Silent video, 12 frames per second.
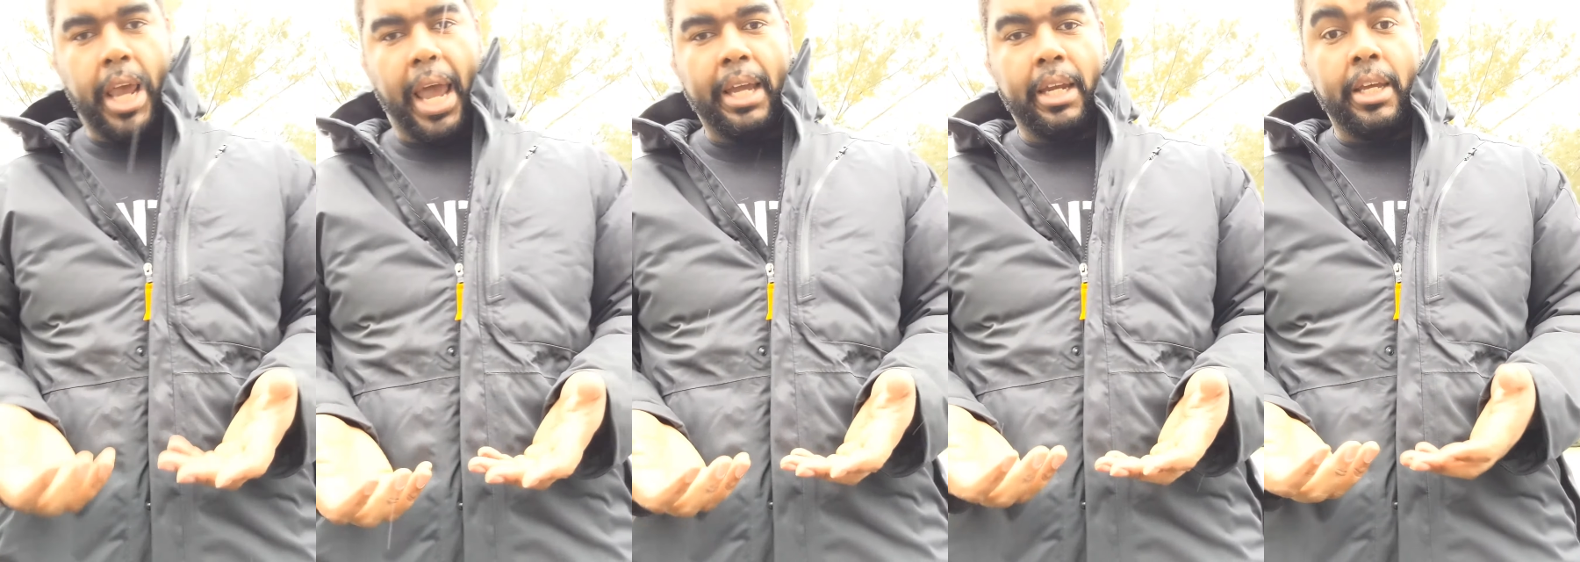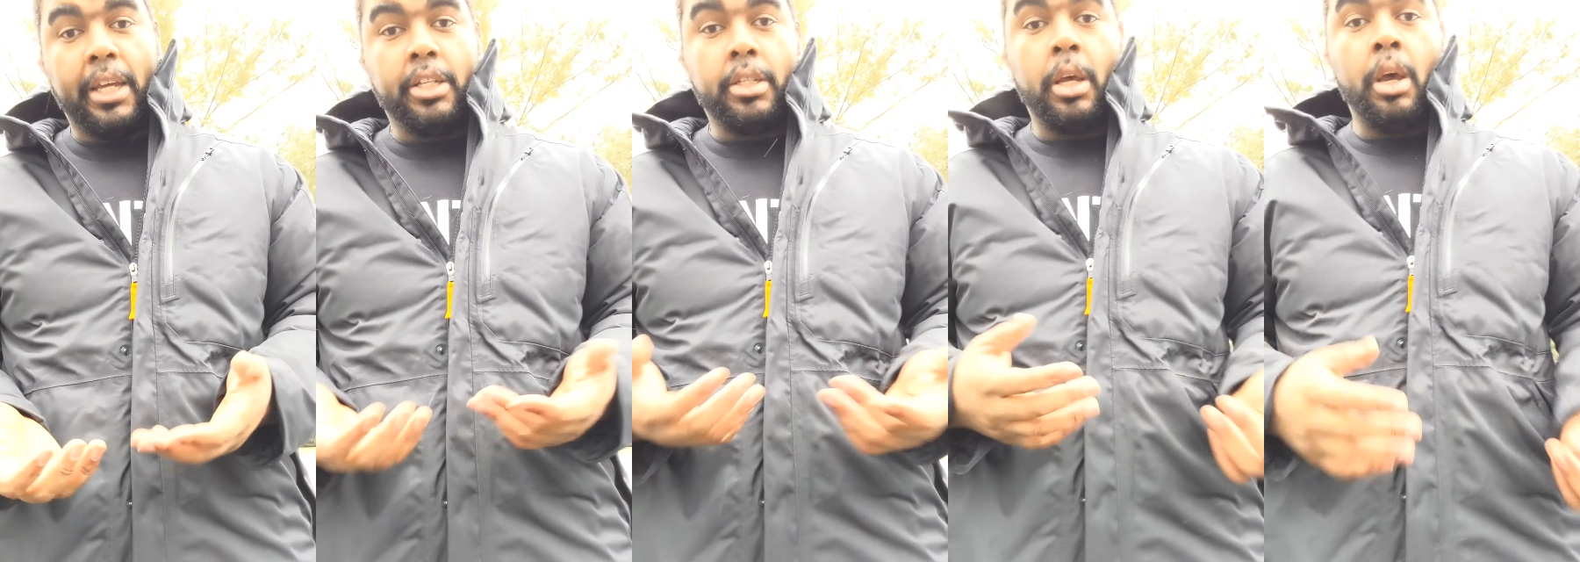jacket
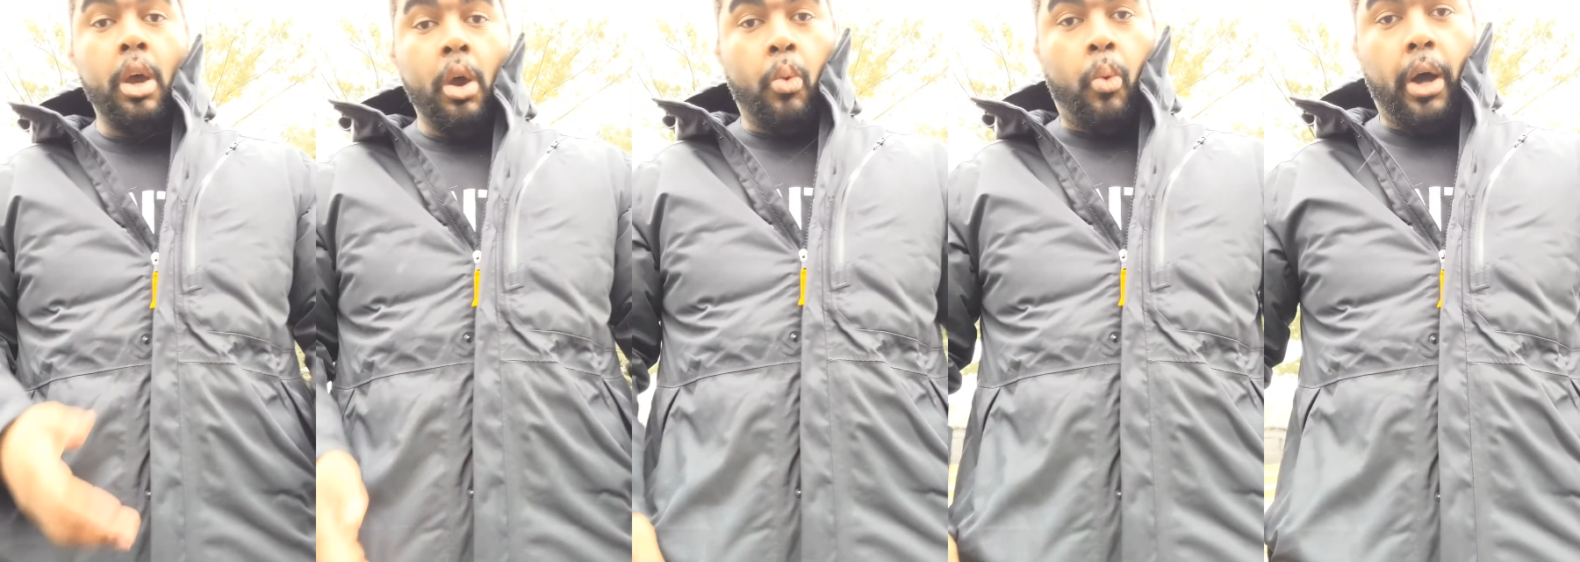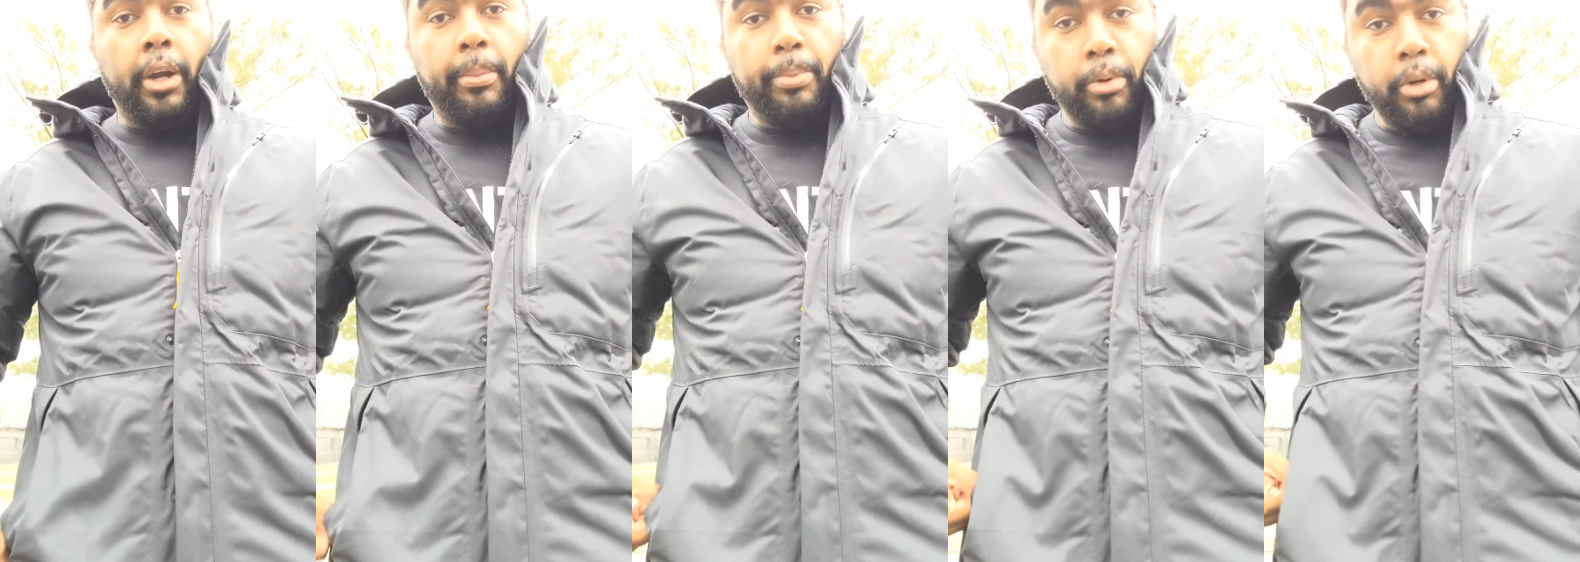is
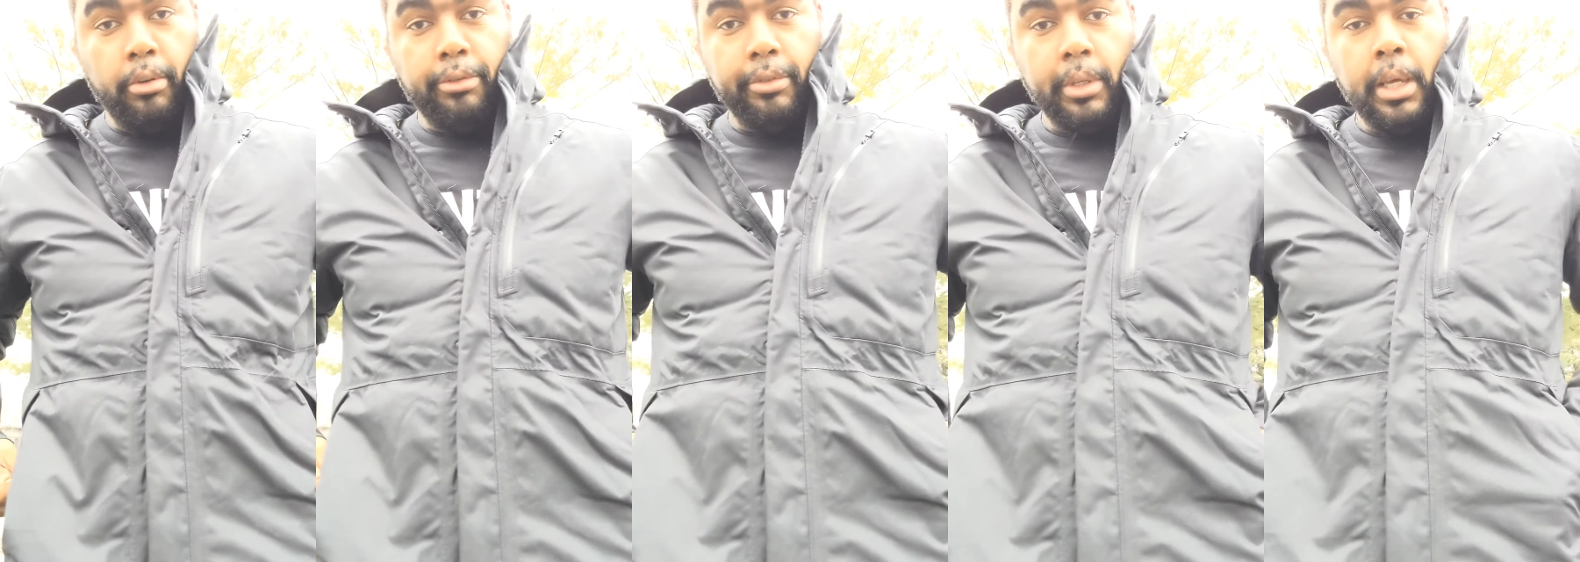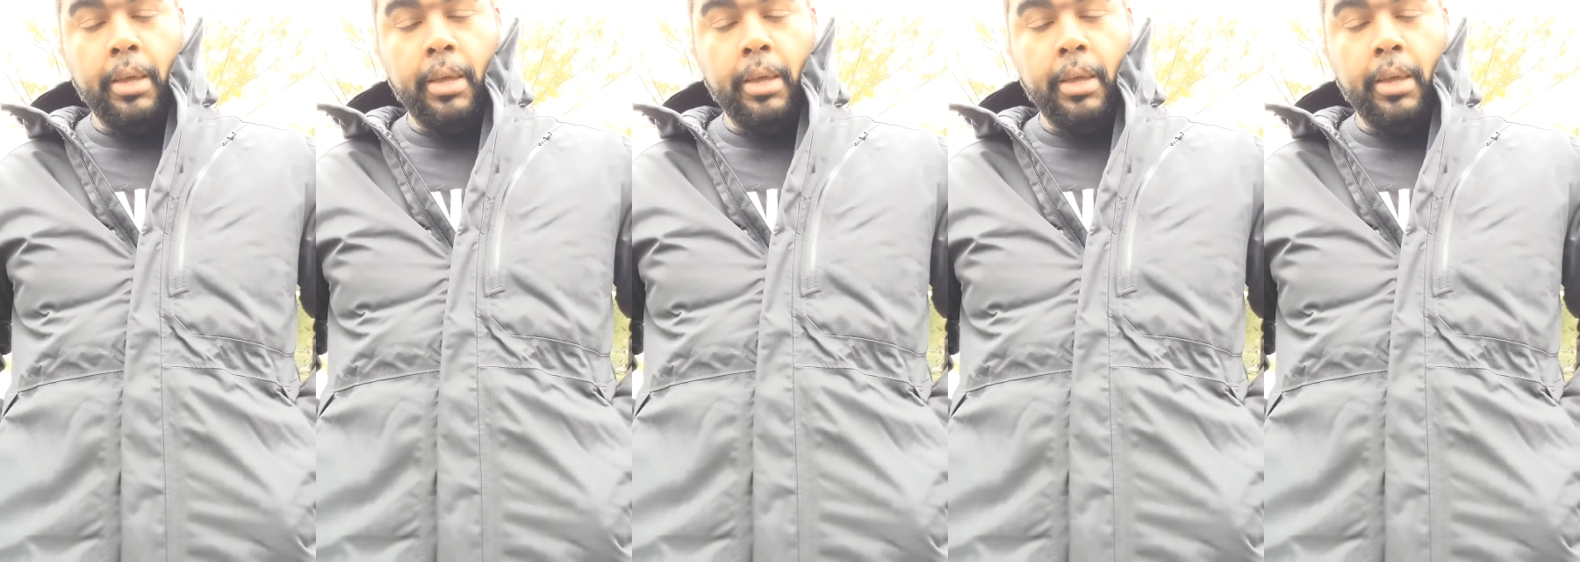waterproof